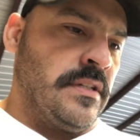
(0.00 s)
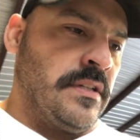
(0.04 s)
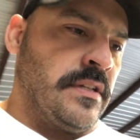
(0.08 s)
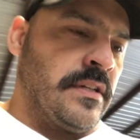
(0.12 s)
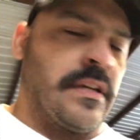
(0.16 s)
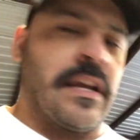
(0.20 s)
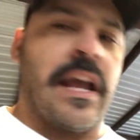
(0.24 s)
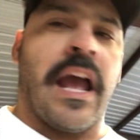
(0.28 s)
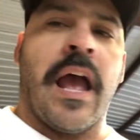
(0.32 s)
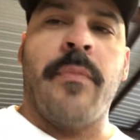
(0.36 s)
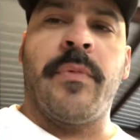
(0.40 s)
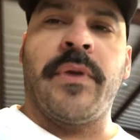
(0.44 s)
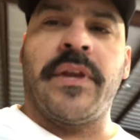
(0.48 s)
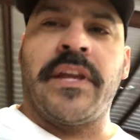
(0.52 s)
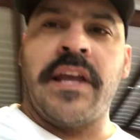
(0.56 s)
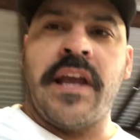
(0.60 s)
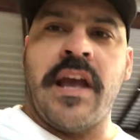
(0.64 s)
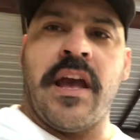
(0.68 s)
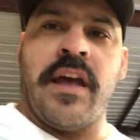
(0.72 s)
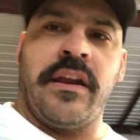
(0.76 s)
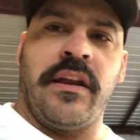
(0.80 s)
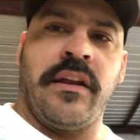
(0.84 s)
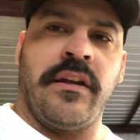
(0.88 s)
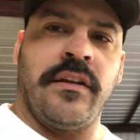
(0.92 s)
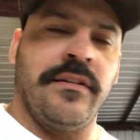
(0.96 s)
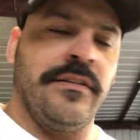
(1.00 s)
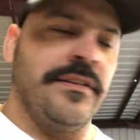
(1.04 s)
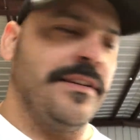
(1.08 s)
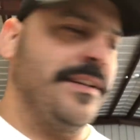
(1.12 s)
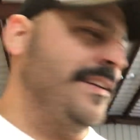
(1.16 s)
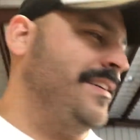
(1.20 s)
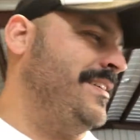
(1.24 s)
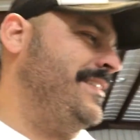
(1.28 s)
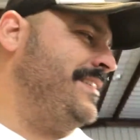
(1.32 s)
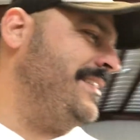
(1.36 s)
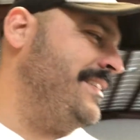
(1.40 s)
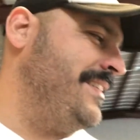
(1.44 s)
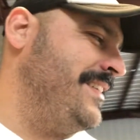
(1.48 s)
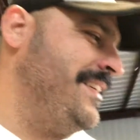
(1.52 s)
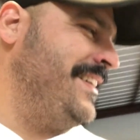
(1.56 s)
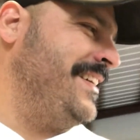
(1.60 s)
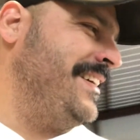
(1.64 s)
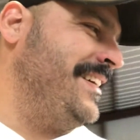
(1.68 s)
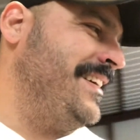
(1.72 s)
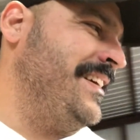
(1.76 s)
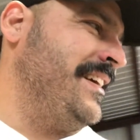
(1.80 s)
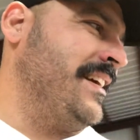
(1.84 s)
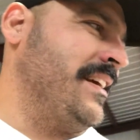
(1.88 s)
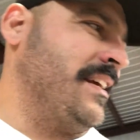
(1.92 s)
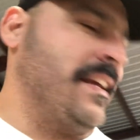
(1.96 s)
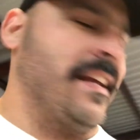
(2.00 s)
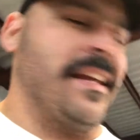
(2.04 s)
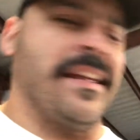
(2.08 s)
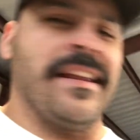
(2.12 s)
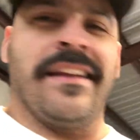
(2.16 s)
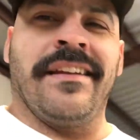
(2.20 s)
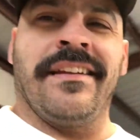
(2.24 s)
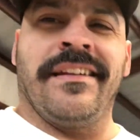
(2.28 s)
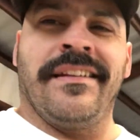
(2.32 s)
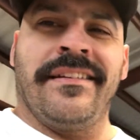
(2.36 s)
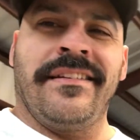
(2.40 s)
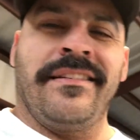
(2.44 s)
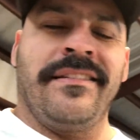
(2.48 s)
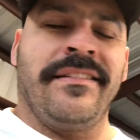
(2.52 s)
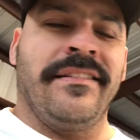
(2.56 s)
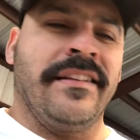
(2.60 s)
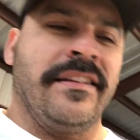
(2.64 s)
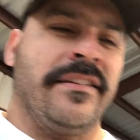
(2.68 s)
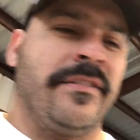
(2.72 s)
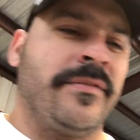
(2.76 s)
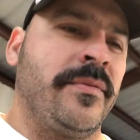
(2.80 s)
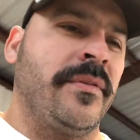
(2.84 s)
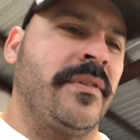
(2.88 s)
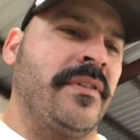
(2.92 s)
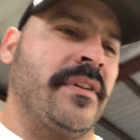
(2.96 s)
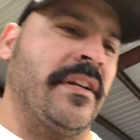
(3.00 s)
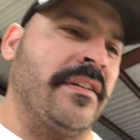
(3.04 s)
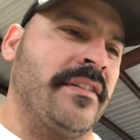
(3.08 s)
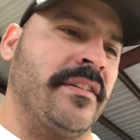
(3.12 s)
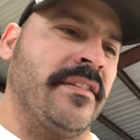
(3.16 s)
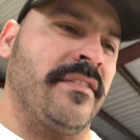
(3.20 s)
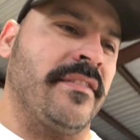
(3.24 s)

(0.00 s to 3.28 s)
copycatting, and this one I